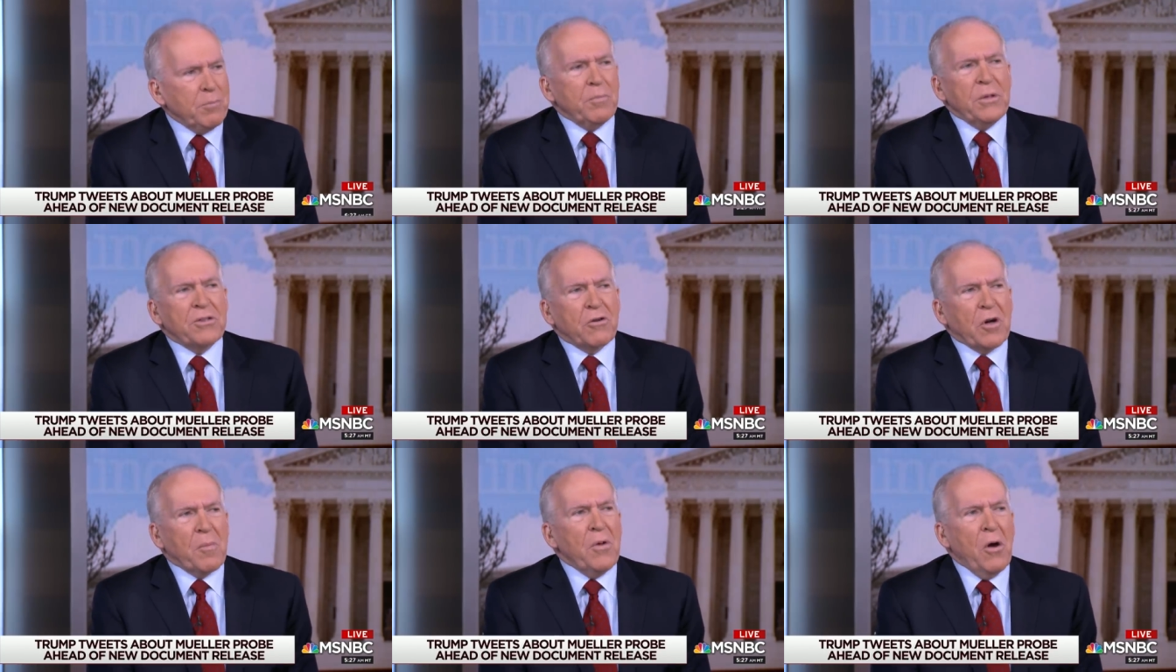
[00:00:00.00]
Mister
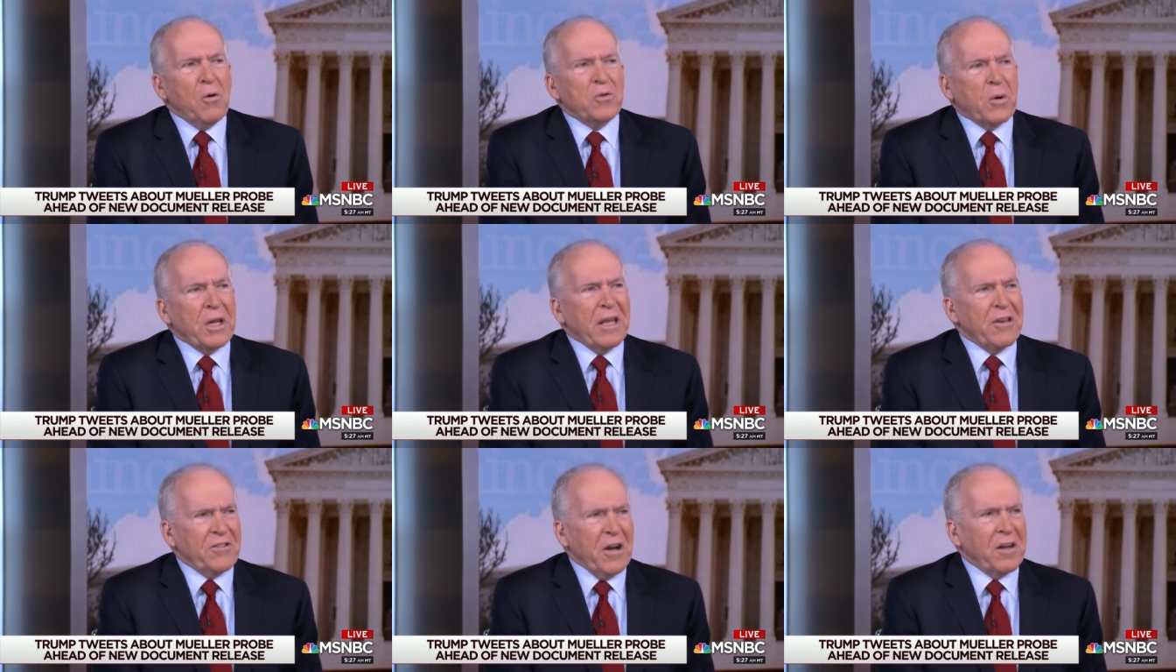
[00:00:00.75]
Trump knows what he
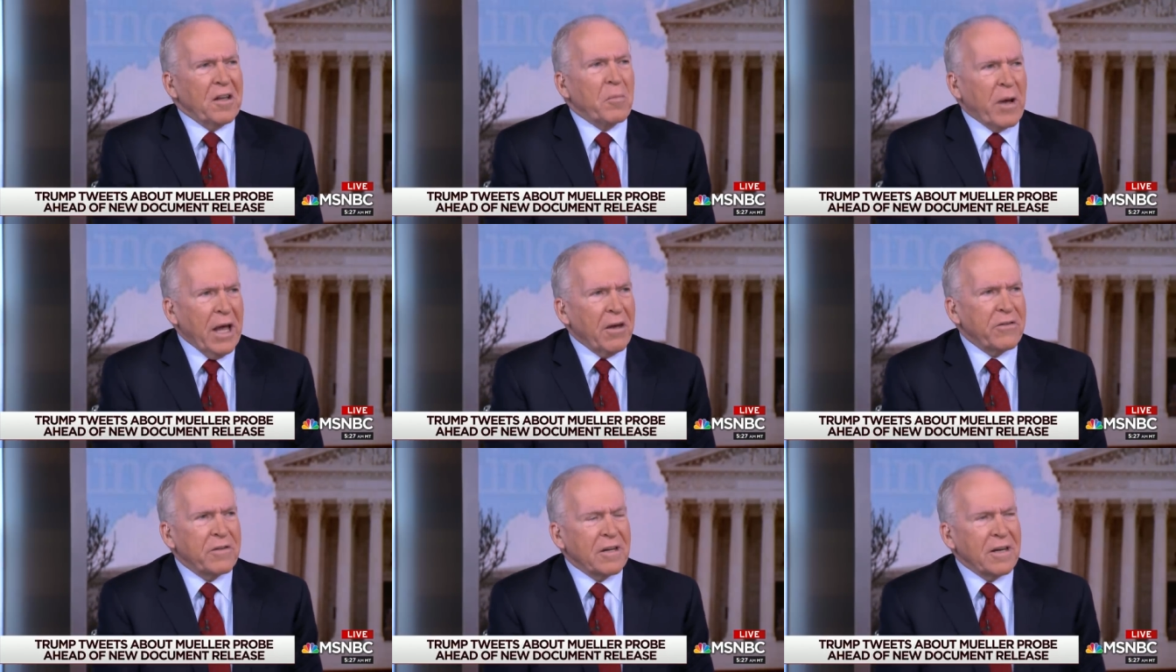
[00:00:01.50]
has done in the past.